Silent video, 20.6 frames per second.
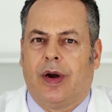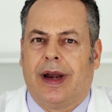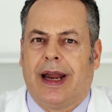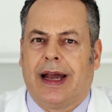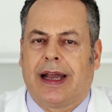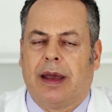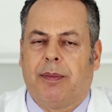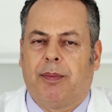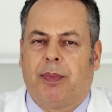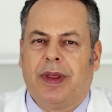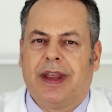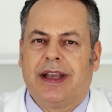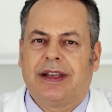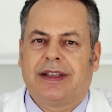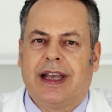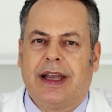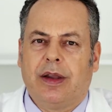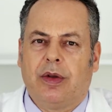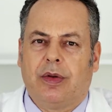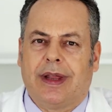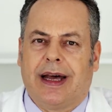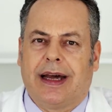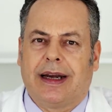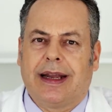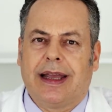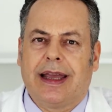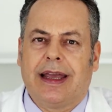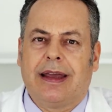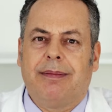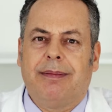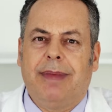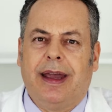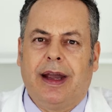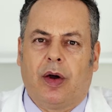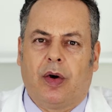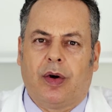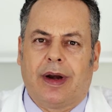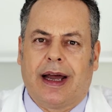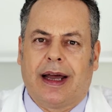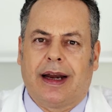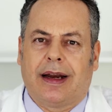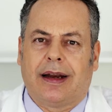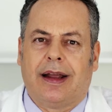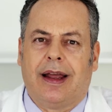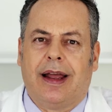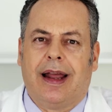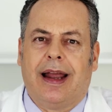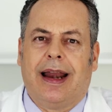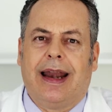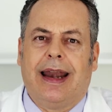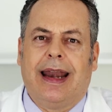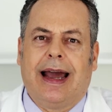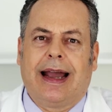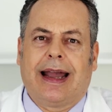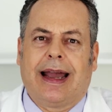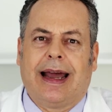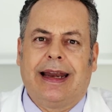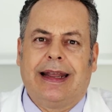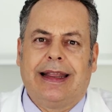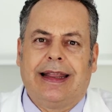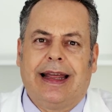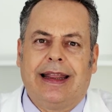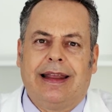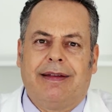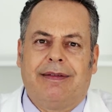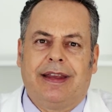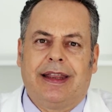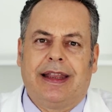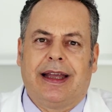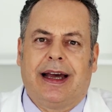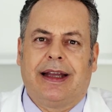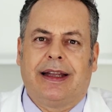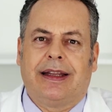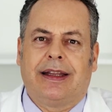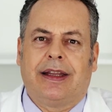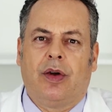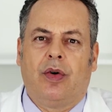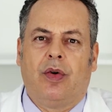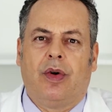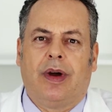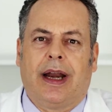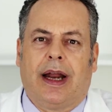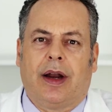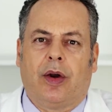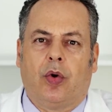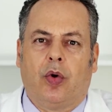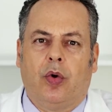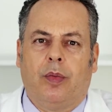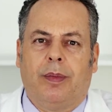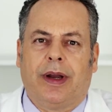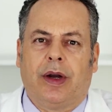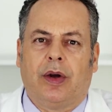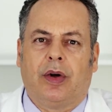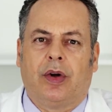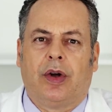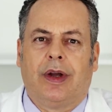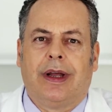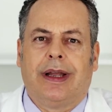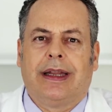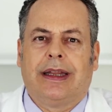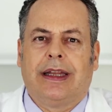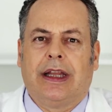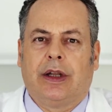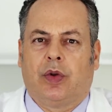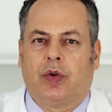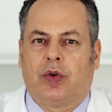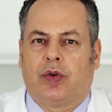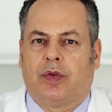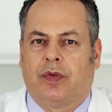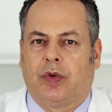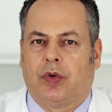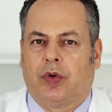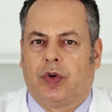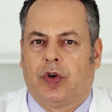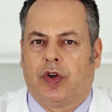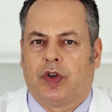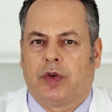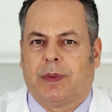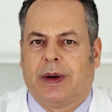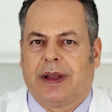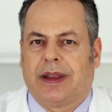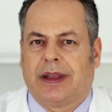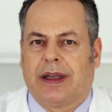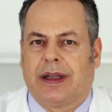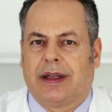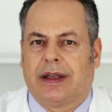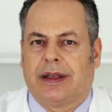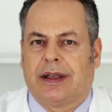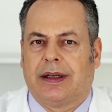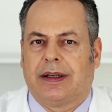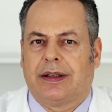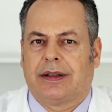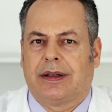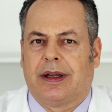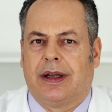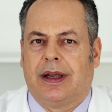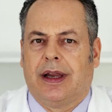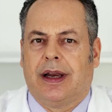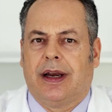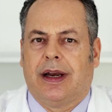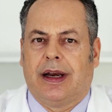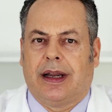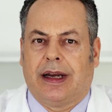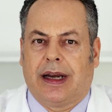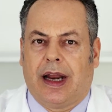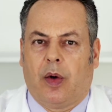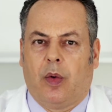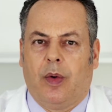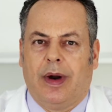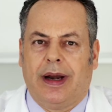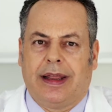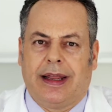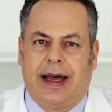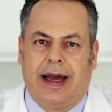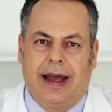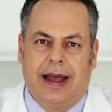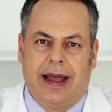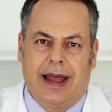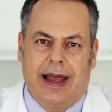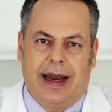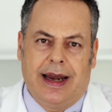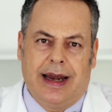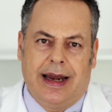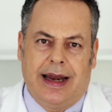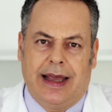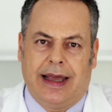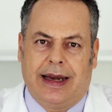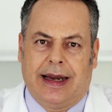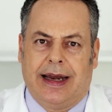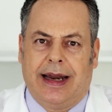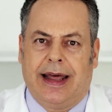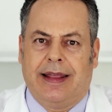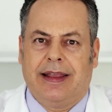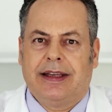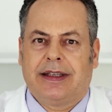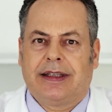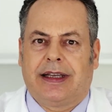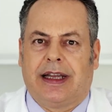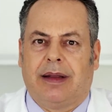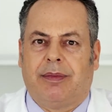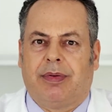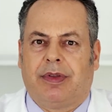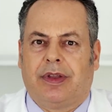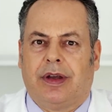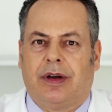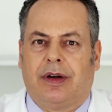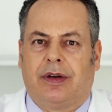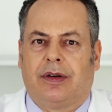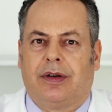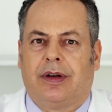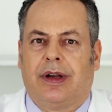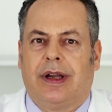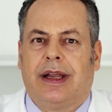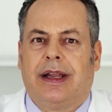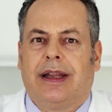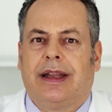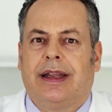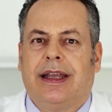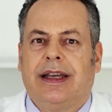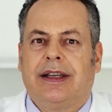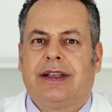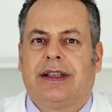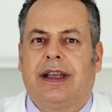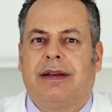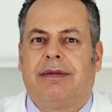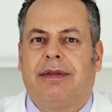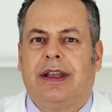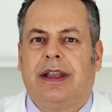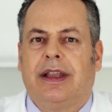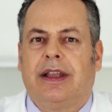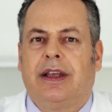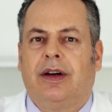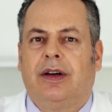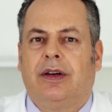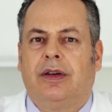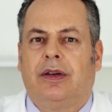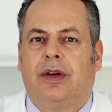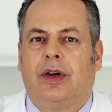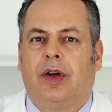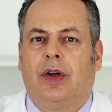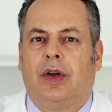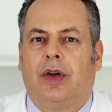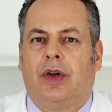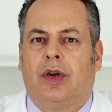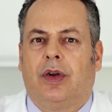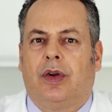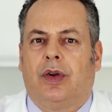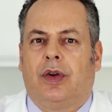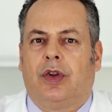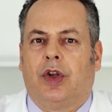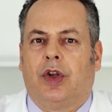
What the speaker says: Remember, read the description of this video where you can find a link to free training classes on clinical hypnosis. And in addition, you will be able to download several ebooks also free.